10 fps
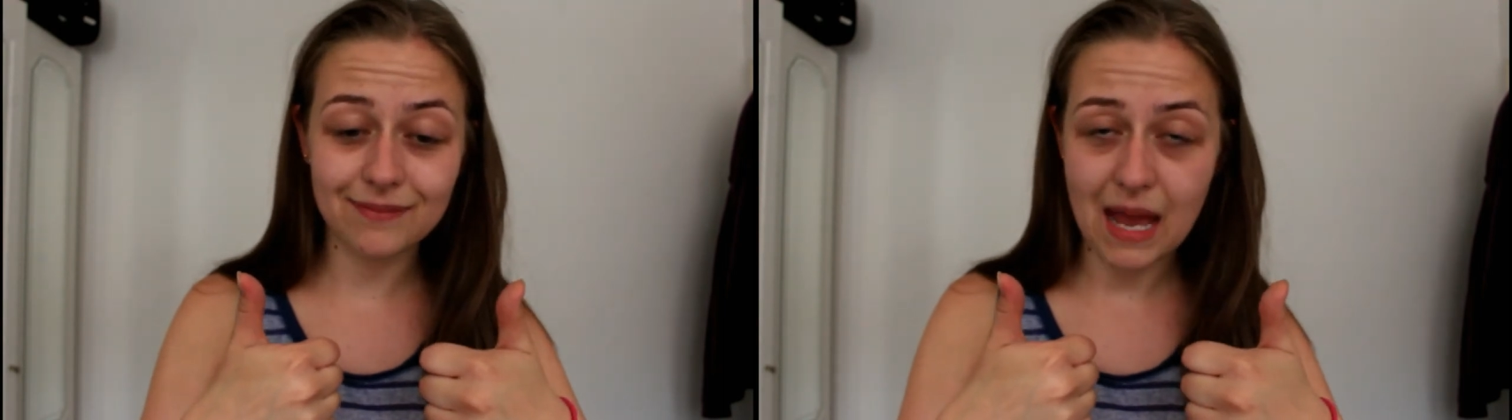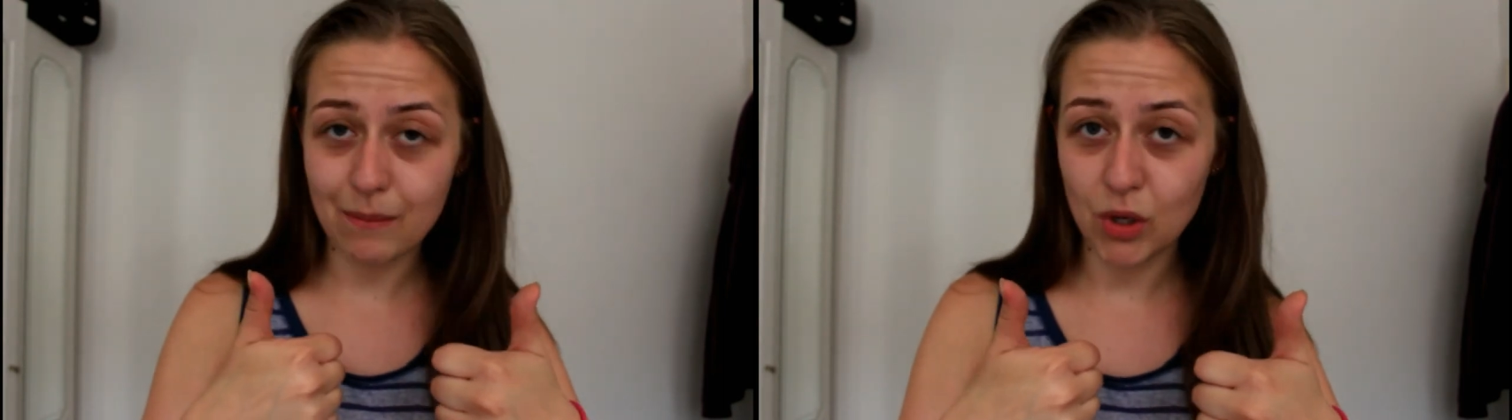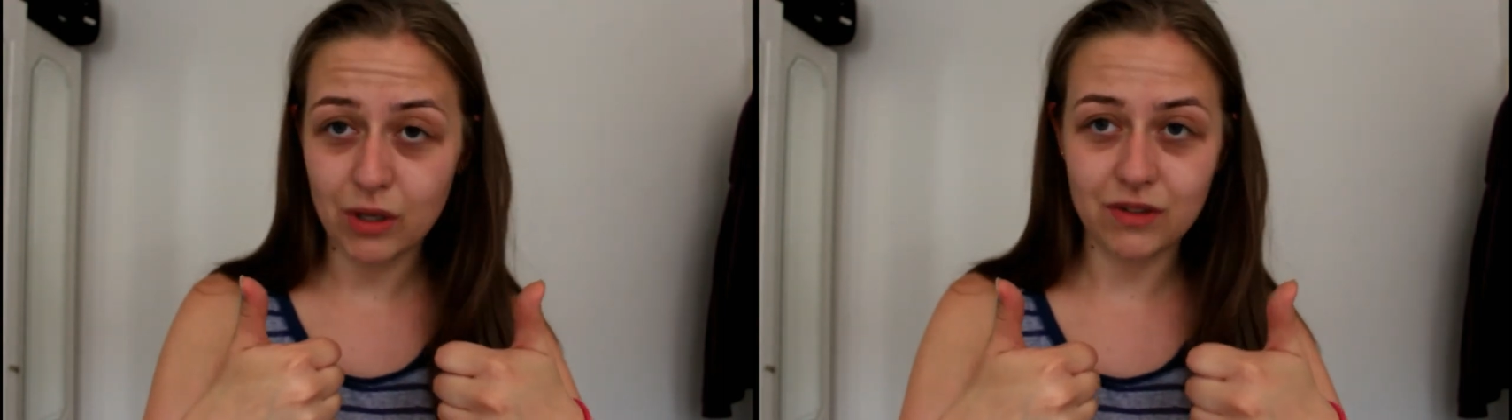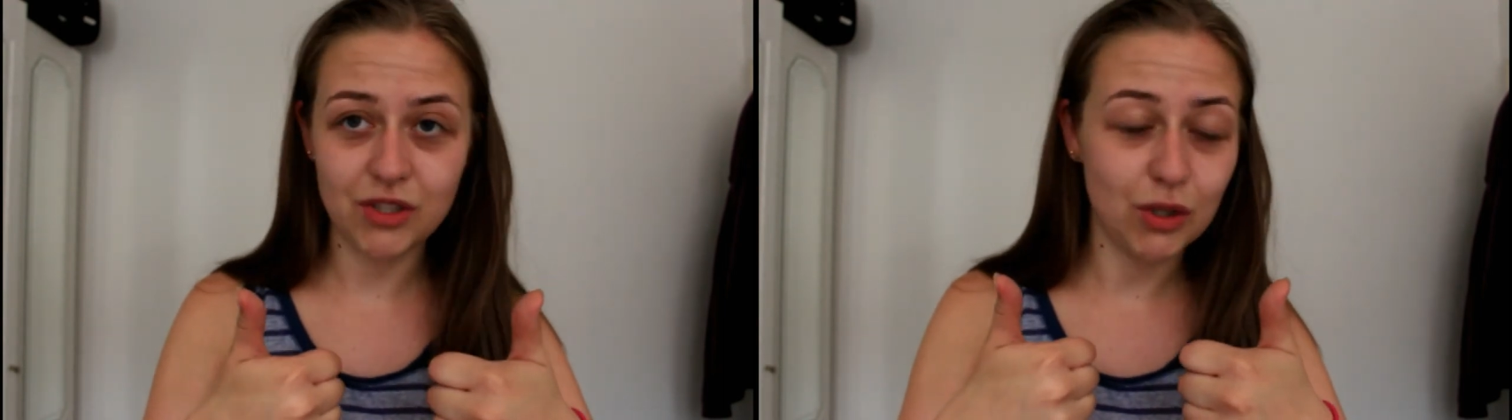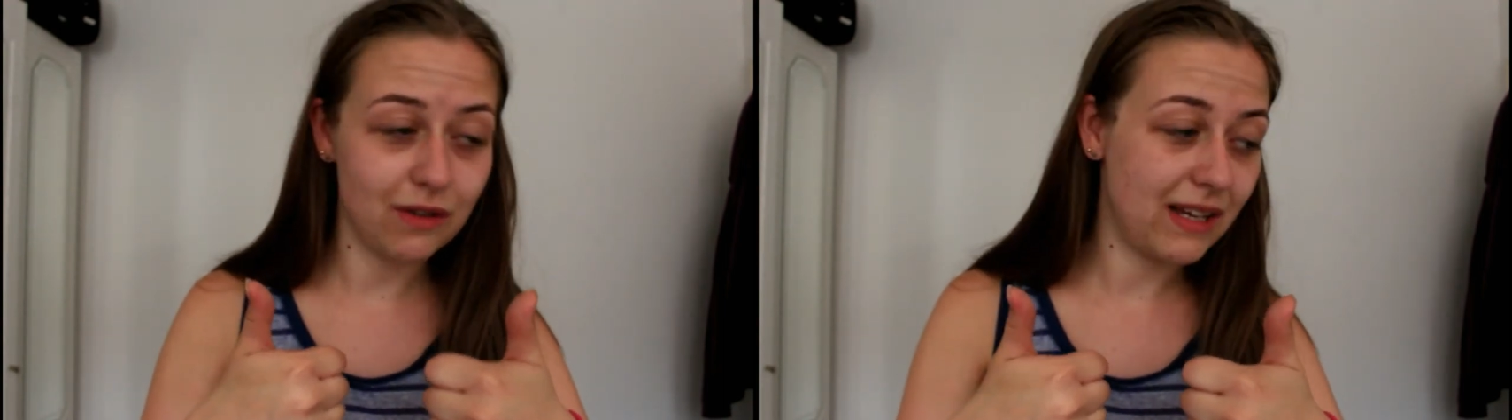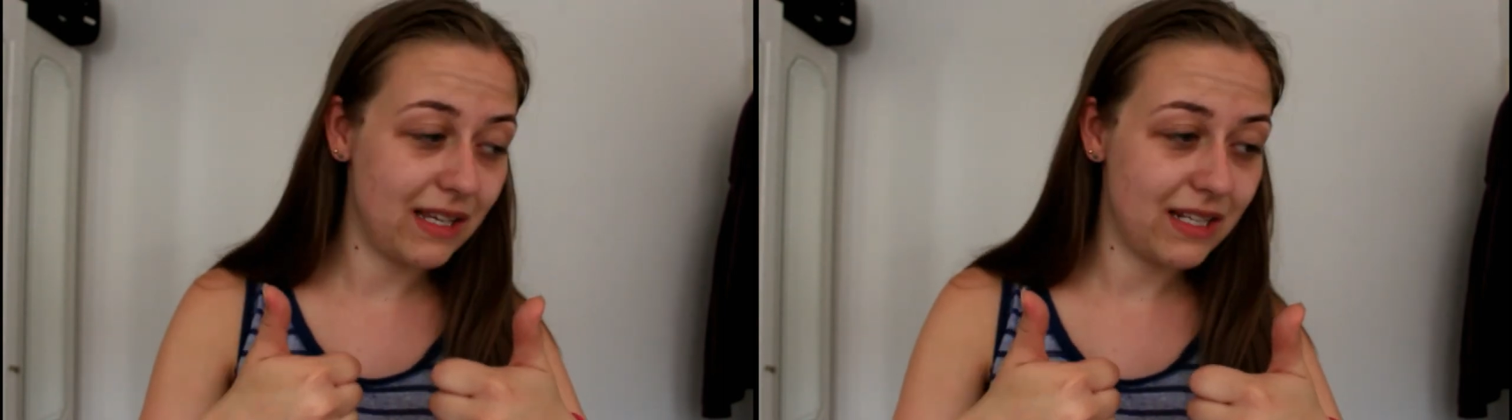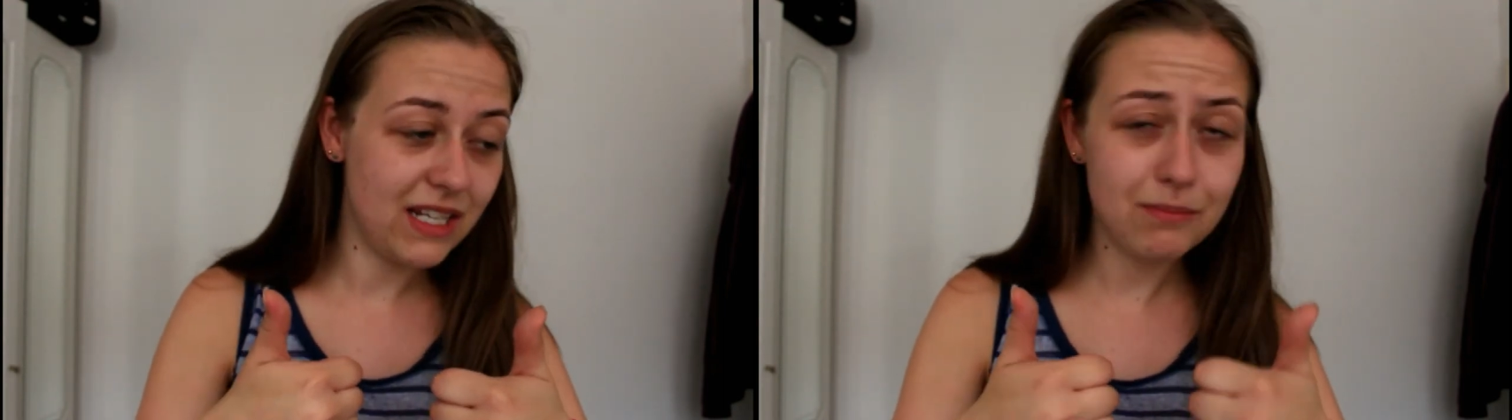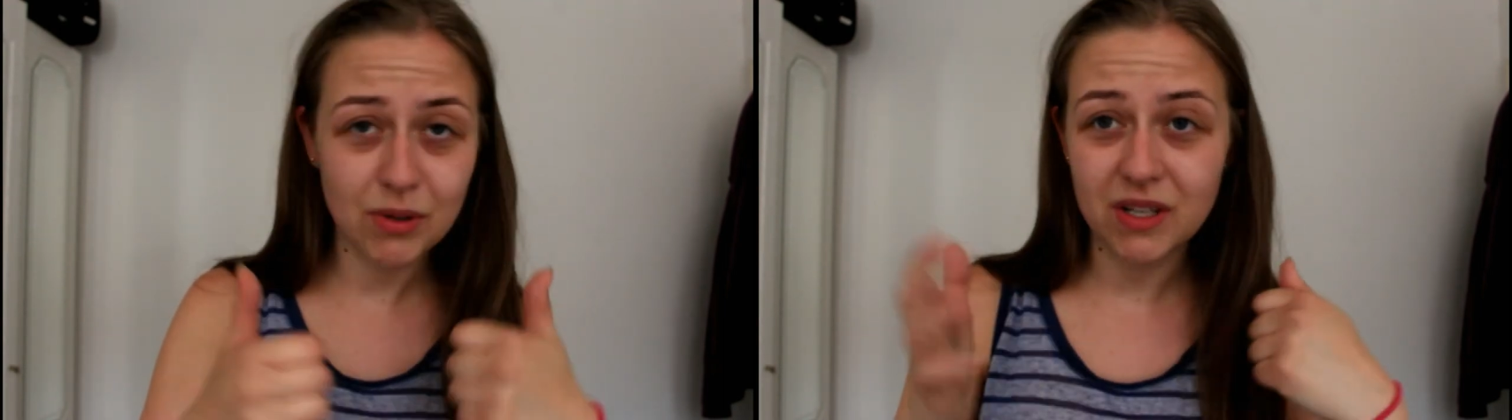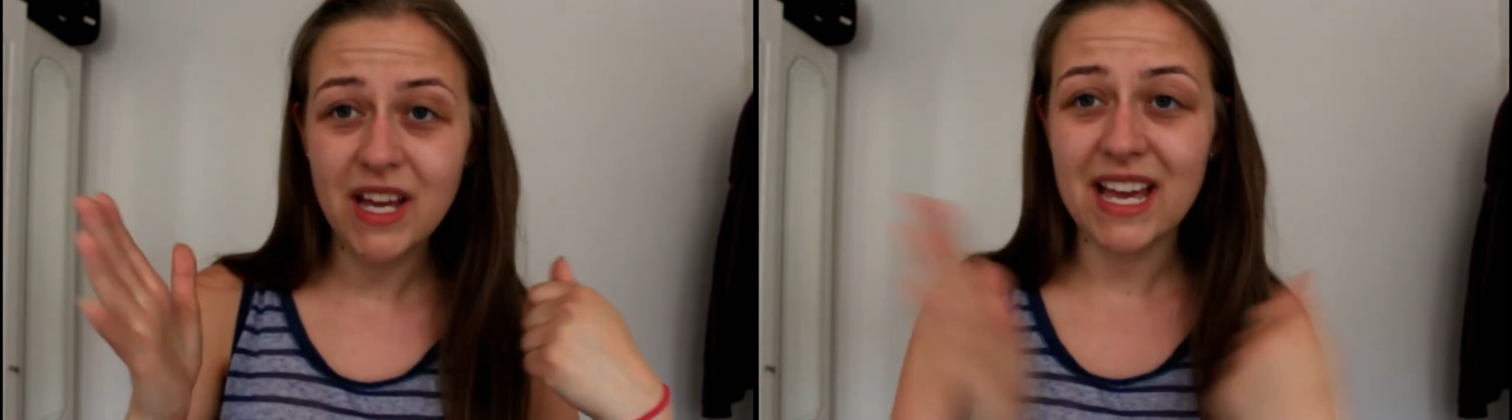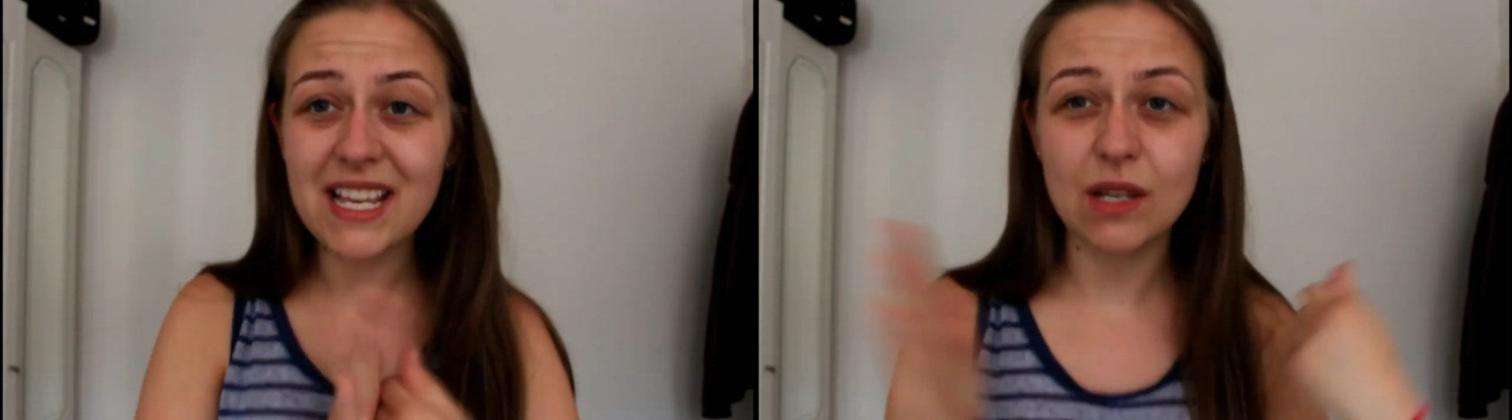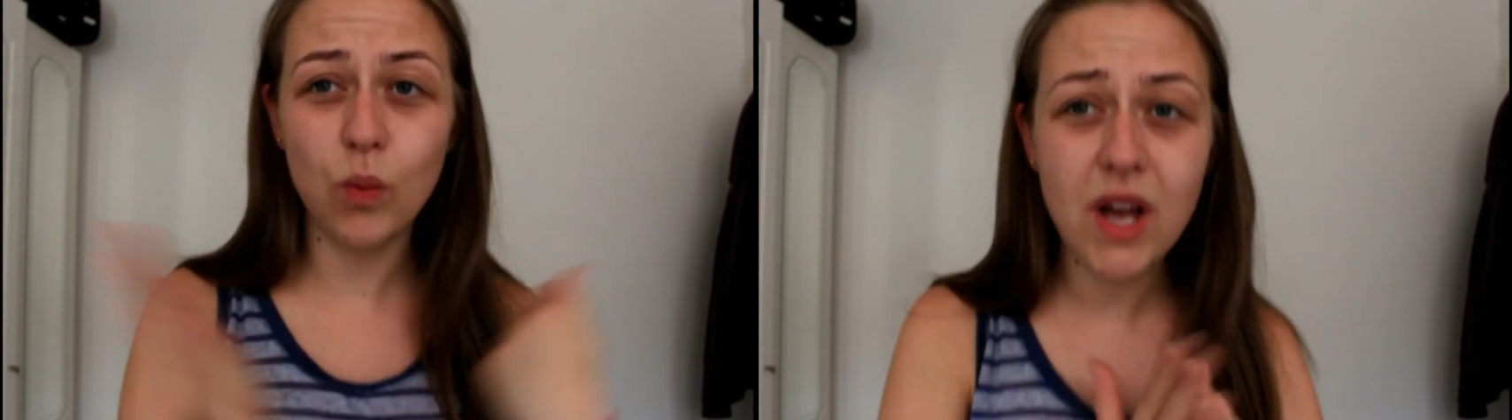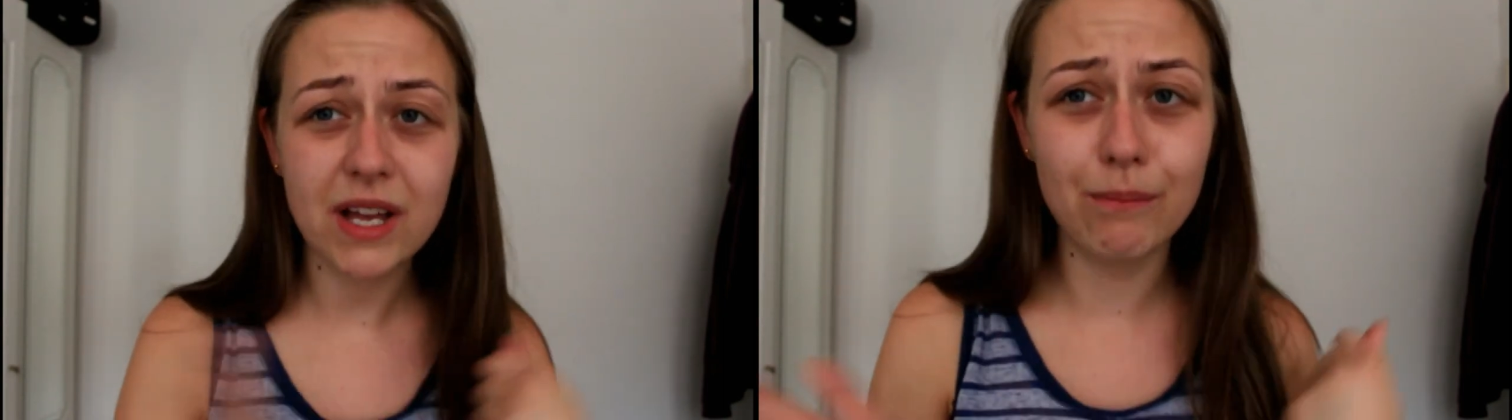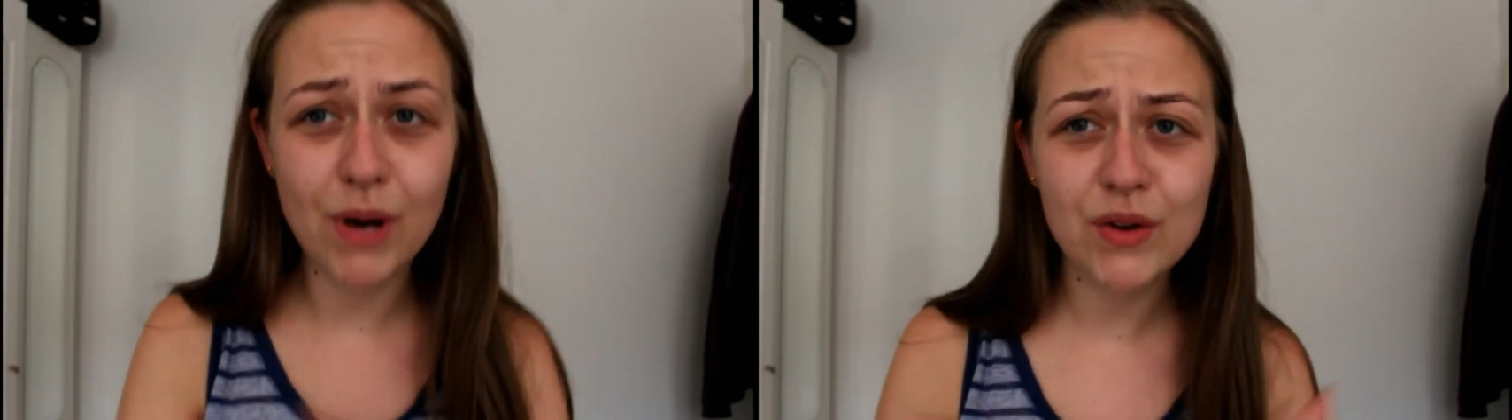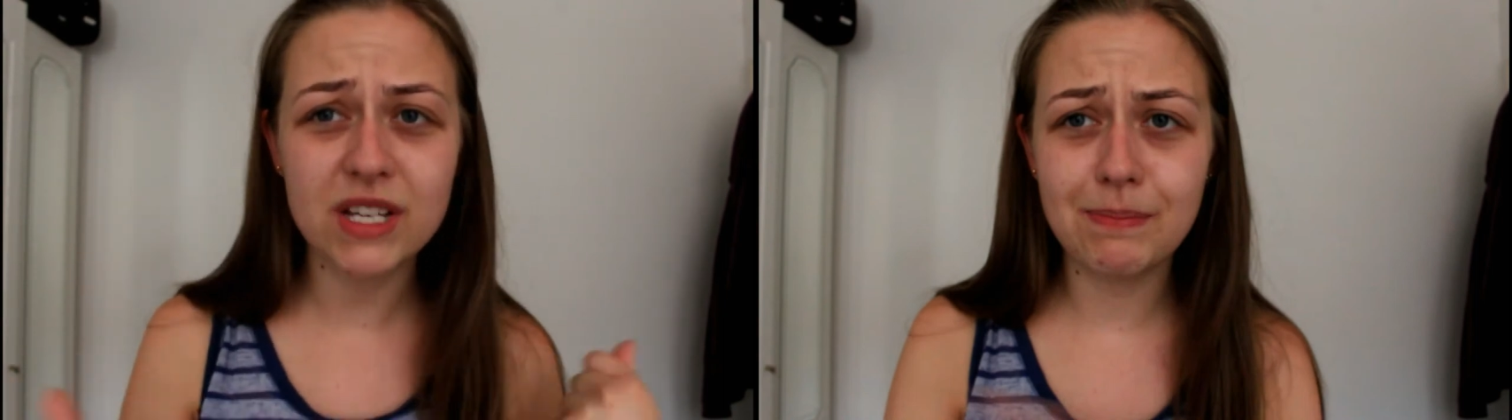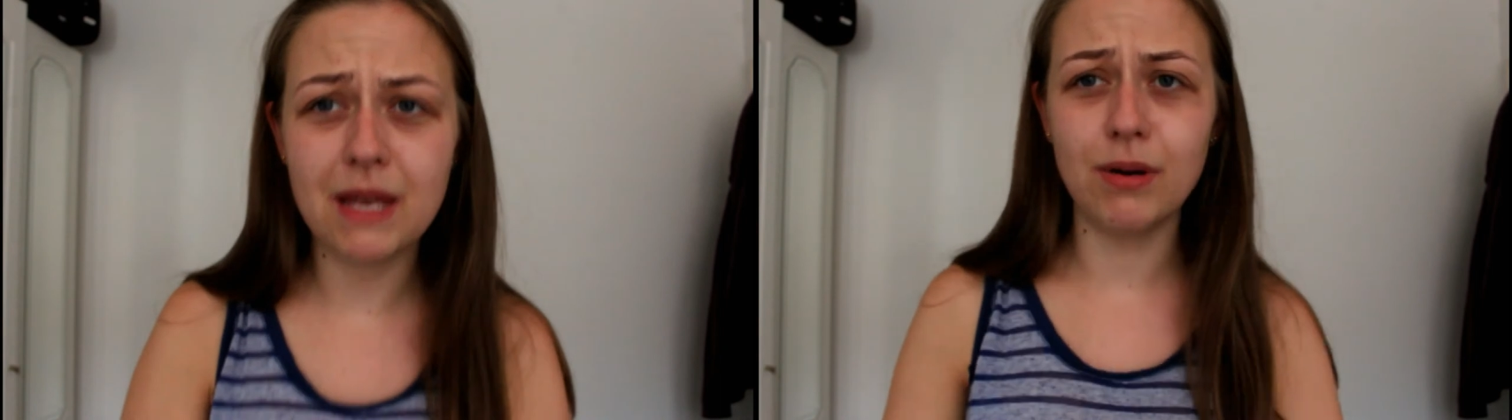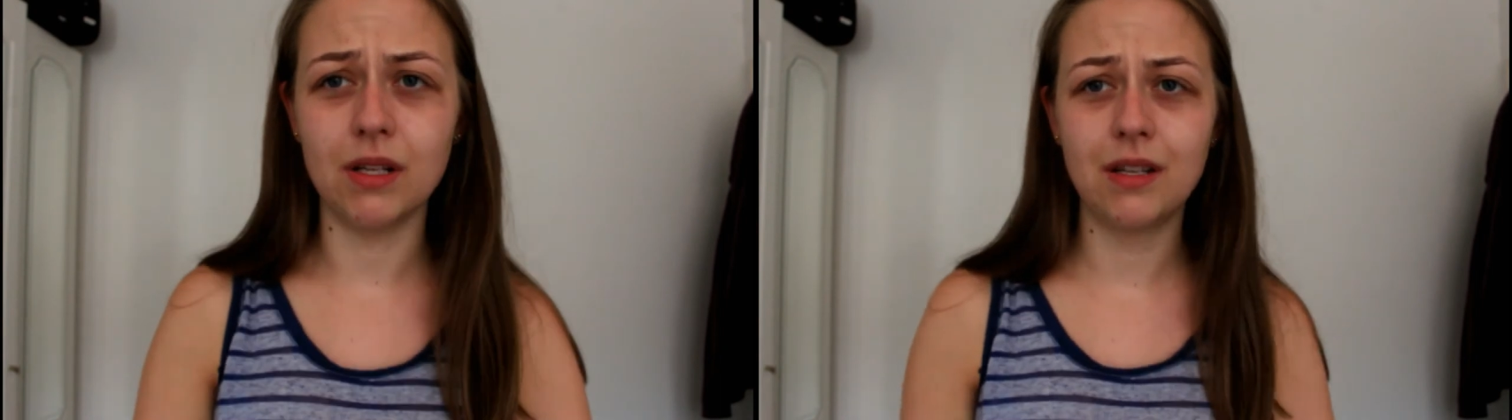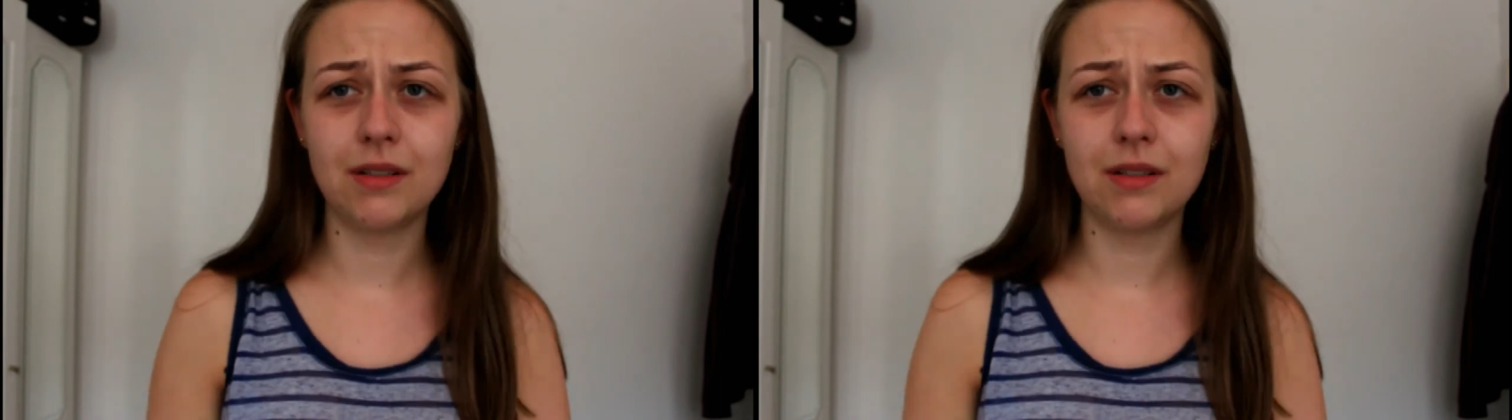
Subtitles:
I'm not even sure if I did, but it's a work in progress, people.